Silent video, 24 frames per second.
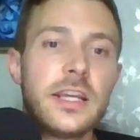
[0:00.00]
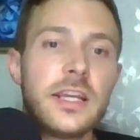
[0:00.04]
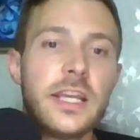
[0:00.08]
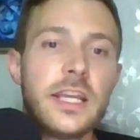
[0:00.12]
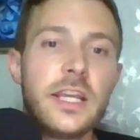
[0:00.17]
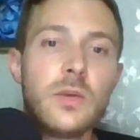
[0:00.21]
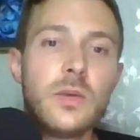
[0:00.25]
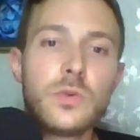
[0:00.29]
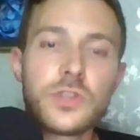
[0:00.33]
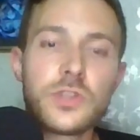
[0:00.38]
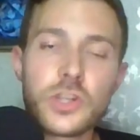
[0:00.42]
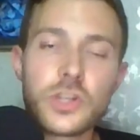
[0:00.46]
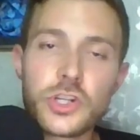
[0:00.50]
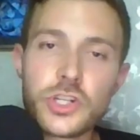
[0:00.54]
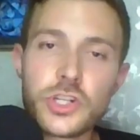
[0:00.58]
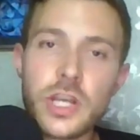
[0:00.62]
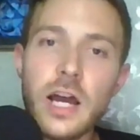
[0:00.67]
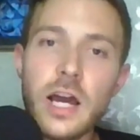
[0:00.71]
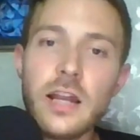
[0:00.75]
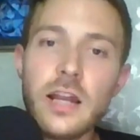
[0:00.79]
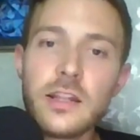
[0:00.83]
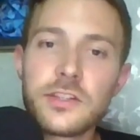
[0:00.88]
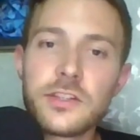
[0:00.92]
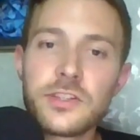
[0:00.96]
he was a
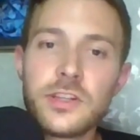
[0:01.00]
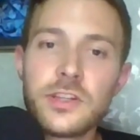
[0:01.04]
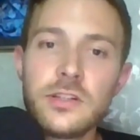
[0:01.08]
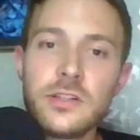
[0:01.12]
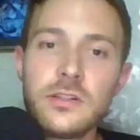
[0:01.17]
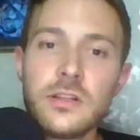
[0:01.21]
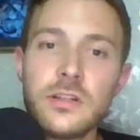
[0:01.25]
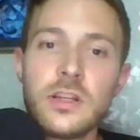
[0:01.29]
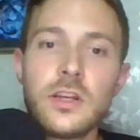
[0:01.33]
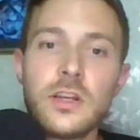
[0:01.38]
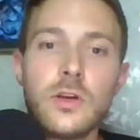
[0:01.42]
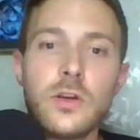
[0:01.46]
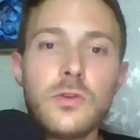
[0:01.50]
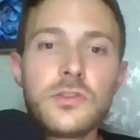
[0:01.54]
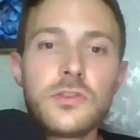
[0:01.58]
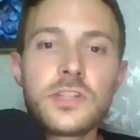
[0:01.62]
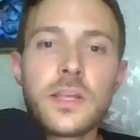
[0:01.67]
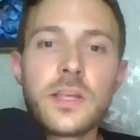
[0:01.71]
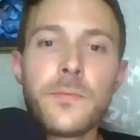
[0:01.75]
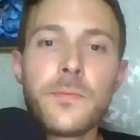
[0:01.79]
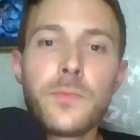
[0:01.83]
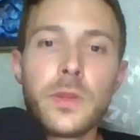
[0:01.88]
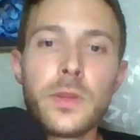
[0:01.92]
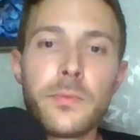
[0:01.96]
charlatan who
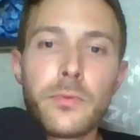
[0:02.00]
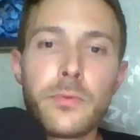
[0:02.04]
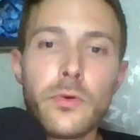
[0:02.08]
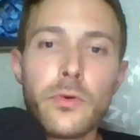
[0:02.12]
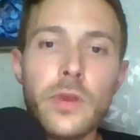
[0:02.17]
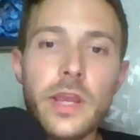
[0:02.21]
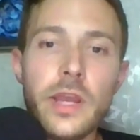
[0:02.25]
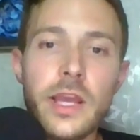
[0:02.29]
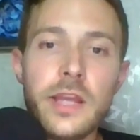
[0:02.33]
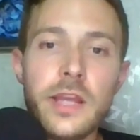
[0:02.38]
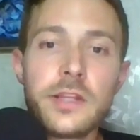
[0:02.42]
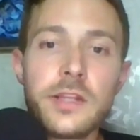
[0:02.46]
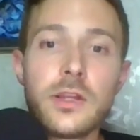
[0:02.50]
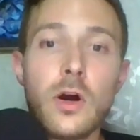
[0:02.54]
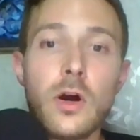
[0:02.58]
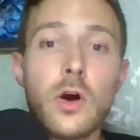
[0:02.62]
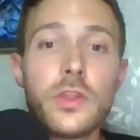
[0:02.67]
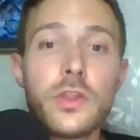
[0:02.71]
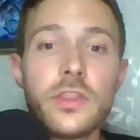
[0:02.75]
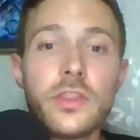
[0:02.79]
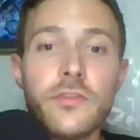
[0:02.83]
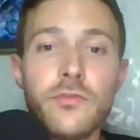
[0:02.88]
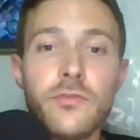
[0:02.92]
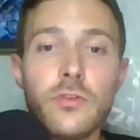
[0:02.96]
simply preyed
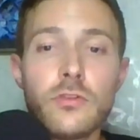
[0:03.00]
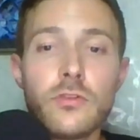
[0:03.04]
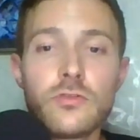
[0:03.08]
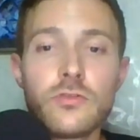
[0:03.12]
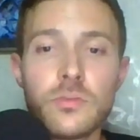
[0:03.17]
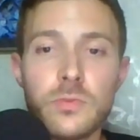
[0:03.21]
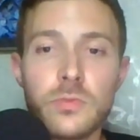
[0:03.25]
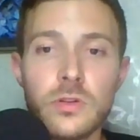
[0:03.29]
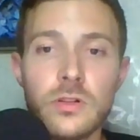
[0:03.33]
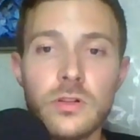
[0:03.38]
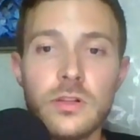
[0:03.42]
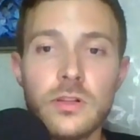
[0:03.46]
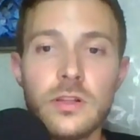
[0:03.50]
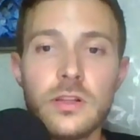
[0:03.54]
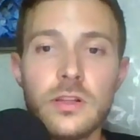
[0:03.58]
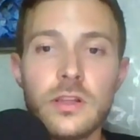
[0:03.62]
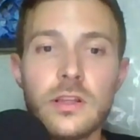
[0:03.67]
on the vulnerable.